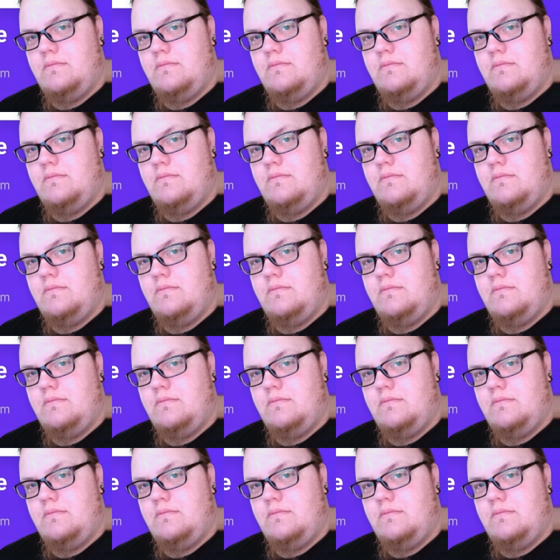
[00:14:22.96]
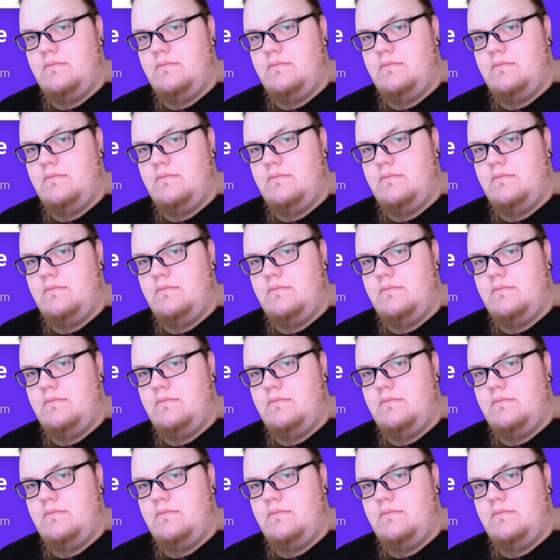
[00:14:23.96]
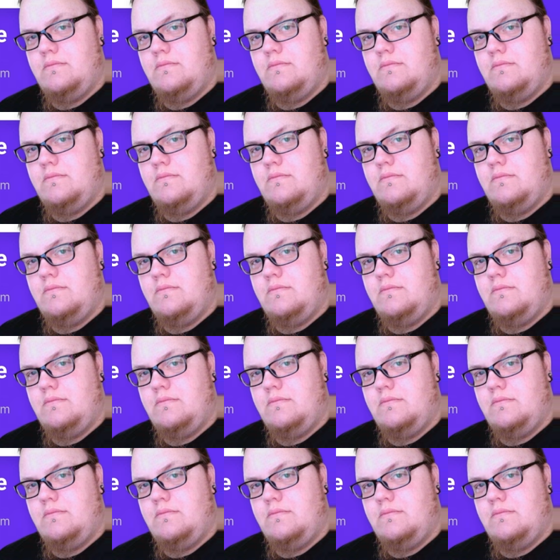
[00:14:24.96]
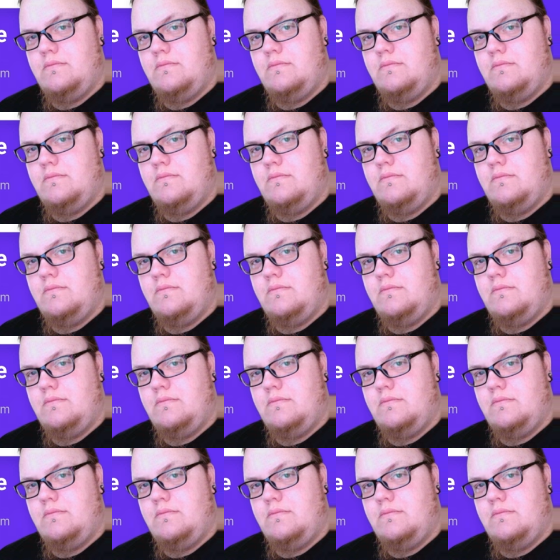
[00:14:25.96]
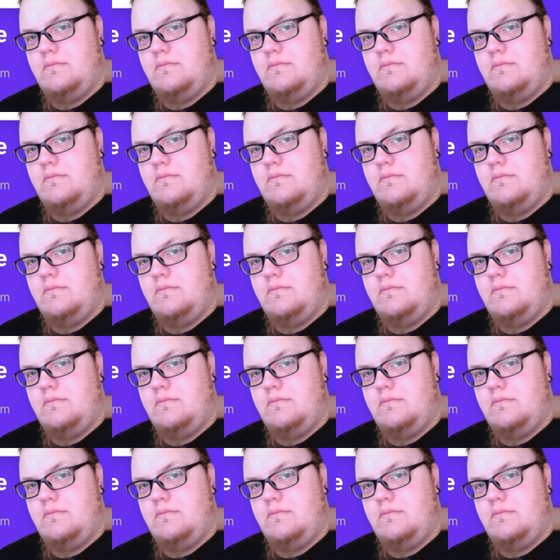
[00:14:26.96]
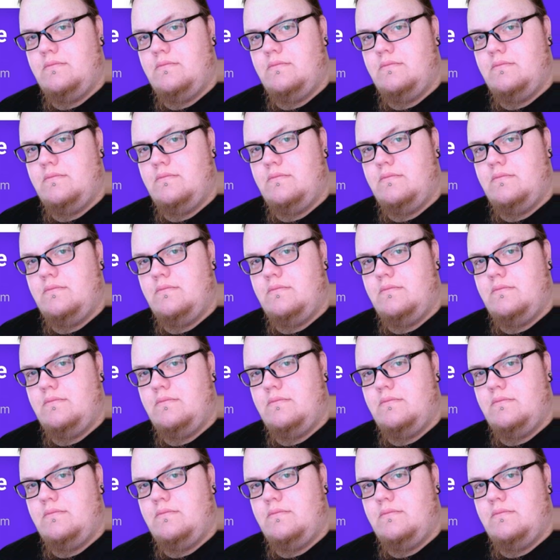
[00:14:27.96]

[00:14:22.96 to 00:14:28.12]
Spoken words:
The face doesn't move, so there is nothing to read.